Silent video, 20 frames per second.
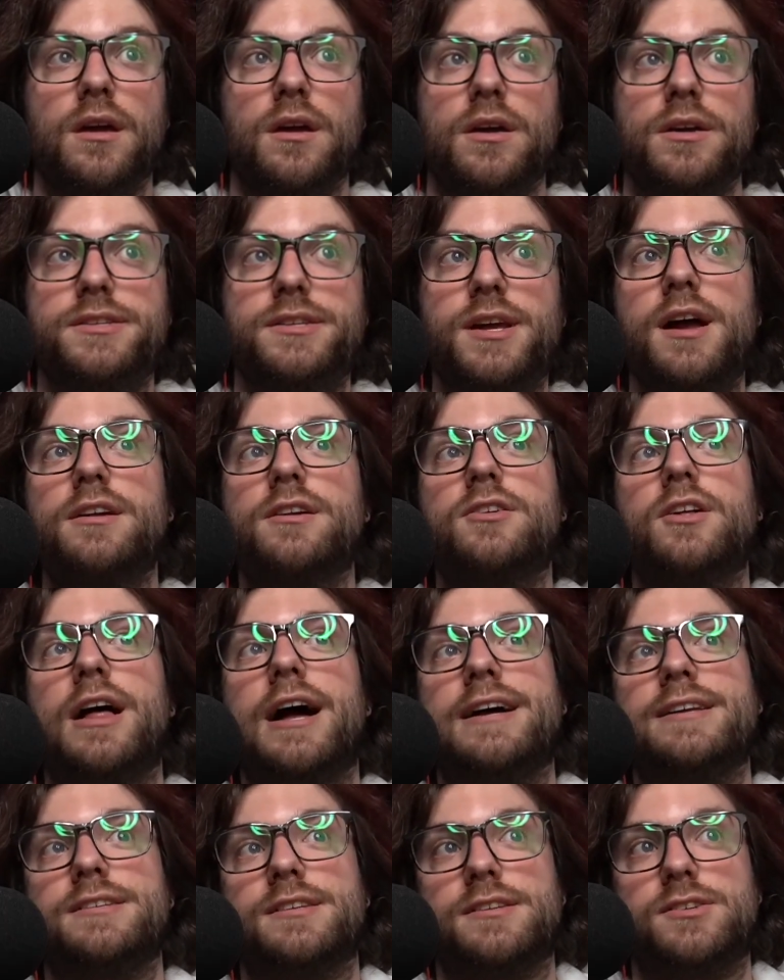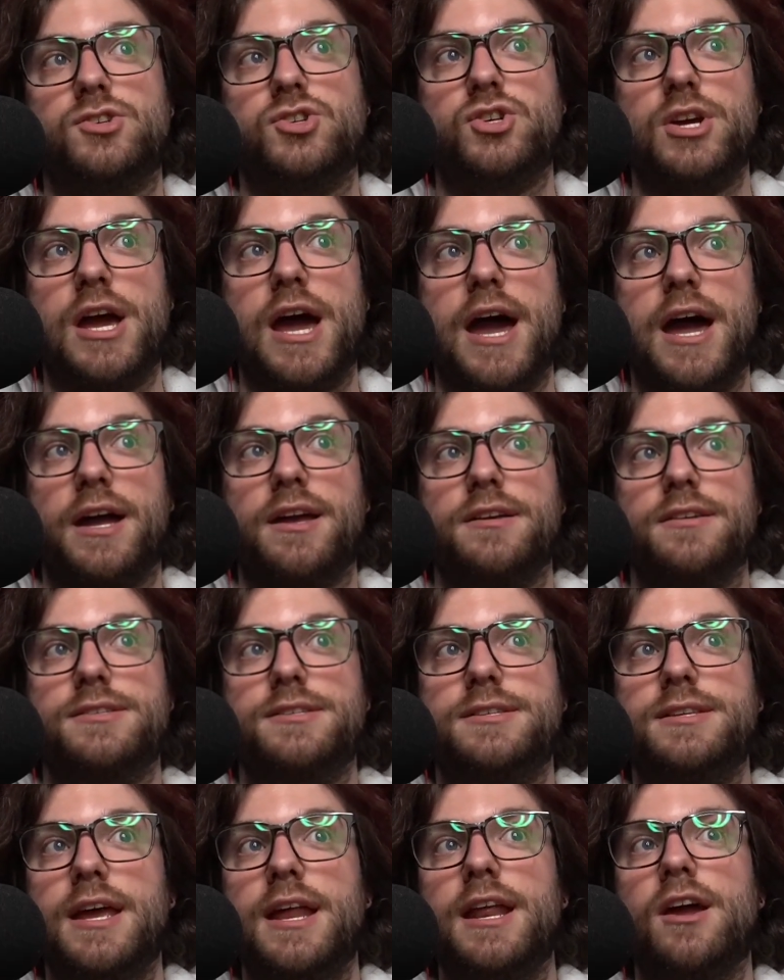Sunglasses Shack,
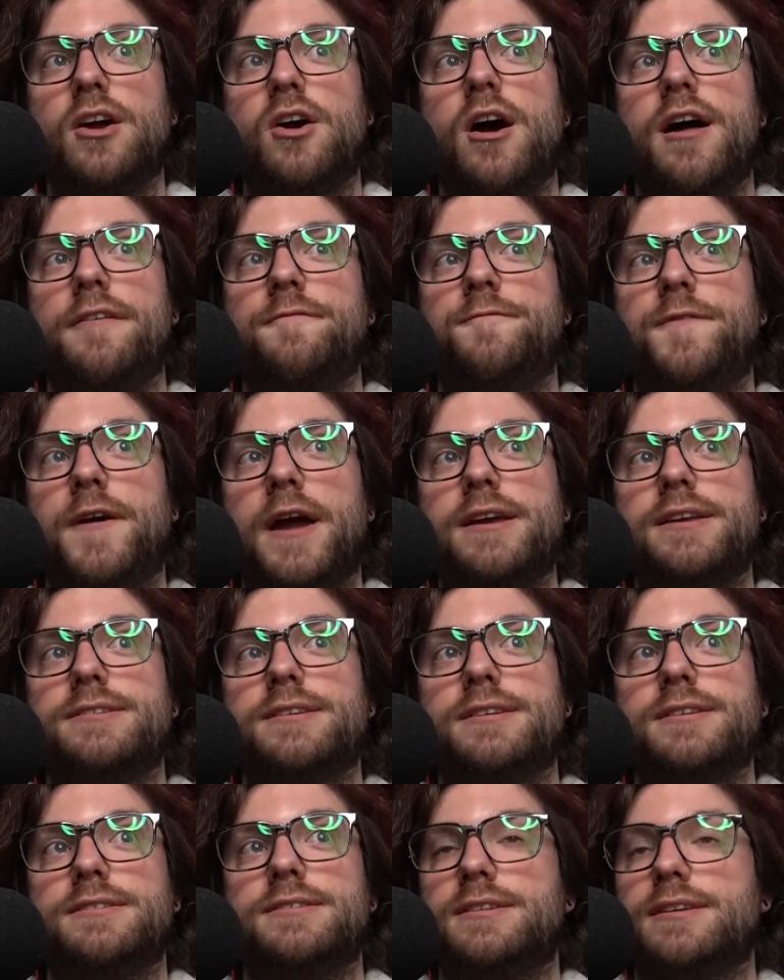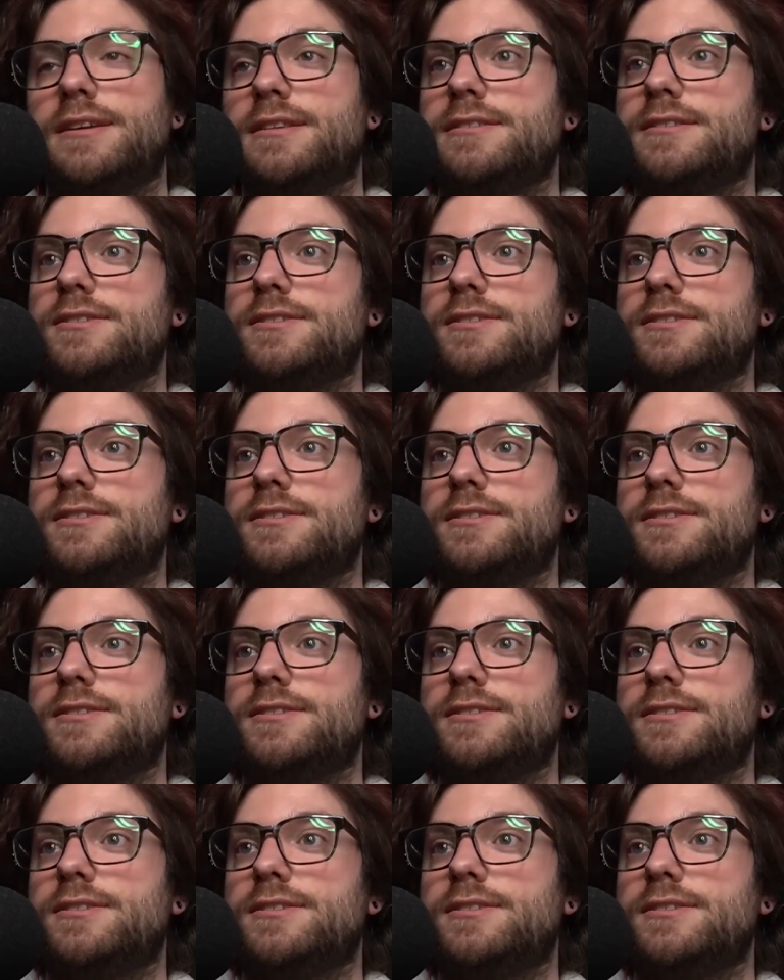sitting on faces since